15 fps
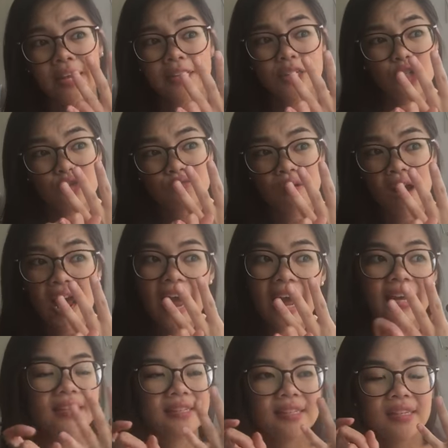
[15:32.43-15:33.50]
like
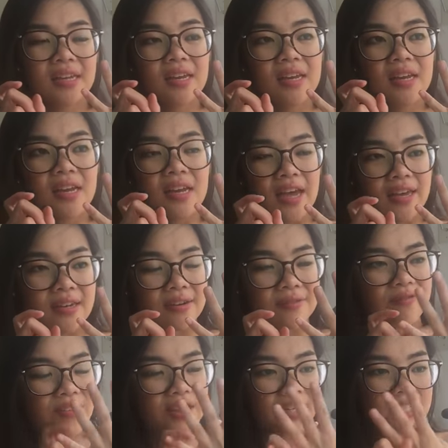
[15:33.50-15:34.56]
tracks and
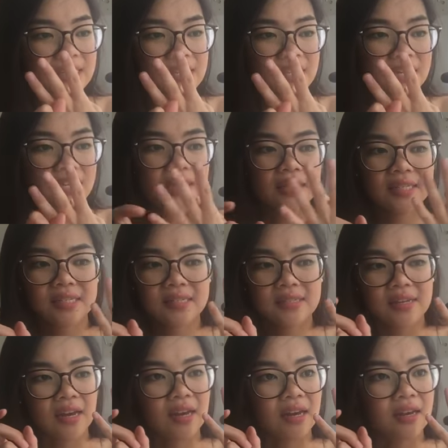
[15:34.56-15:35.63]
Invictus,